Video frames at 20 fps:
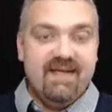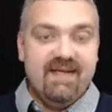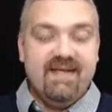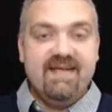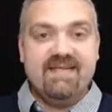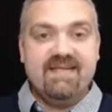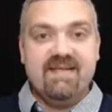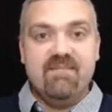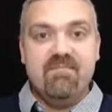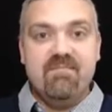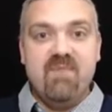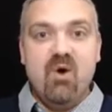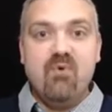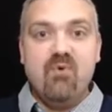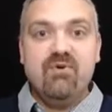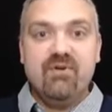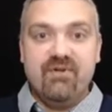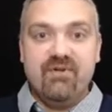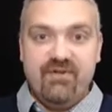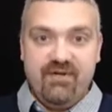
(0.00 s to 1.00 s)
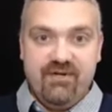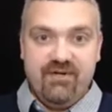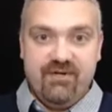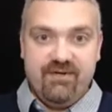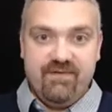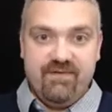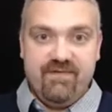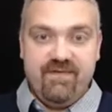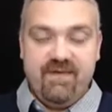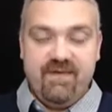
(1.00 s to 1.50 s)
is a motor
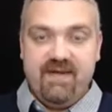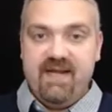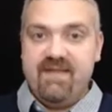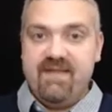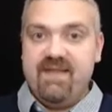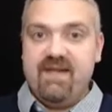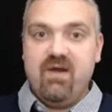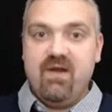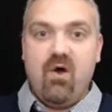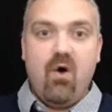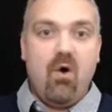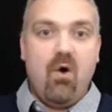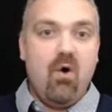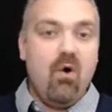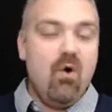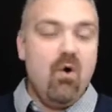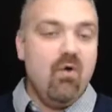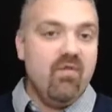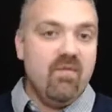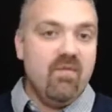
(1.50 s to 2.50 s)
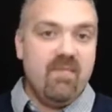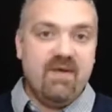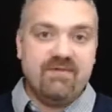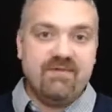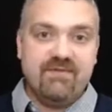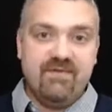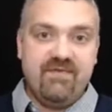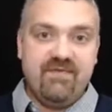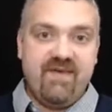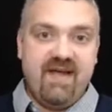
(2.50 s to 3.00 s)
nerve and then all the
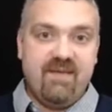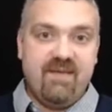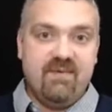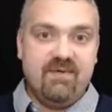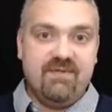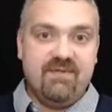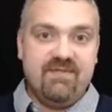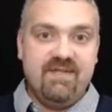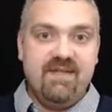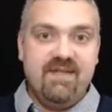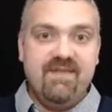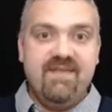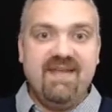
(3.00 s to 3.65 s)
muscle fibers